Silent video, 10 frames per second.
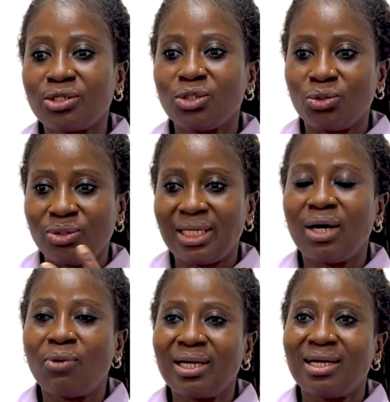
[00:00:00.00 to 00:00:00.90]
So that
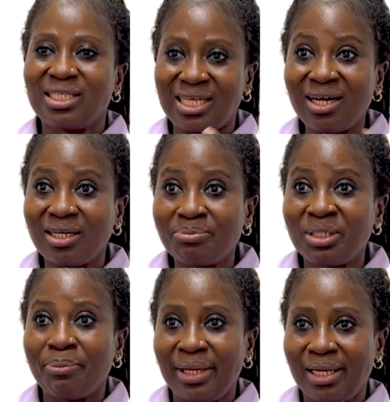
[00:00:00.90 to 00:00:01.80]
one has
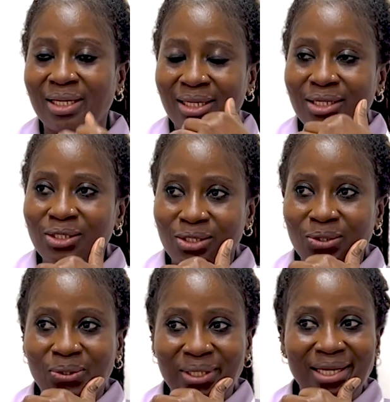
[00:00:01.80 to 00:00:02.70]
helped me.
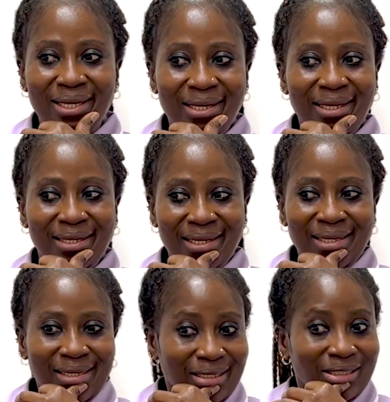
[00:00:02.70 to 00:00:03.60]
So yeah.
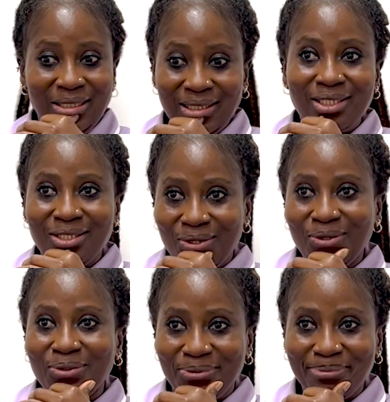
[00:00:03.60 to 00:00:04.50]
It's
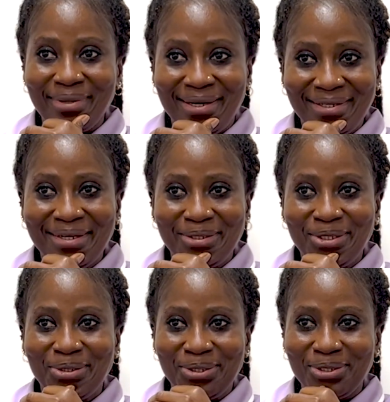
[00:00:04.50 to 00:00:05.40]
not bad at
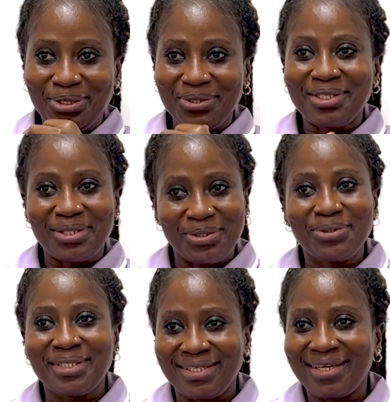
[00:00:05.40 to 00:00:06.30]
all, so it's
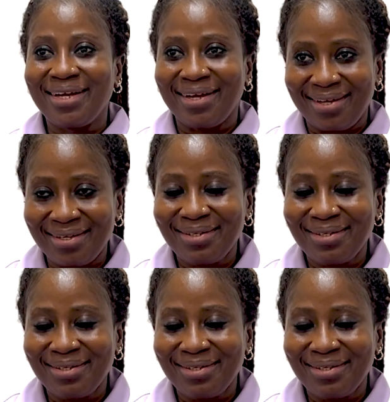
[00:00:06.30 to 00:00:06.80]
good, yeah.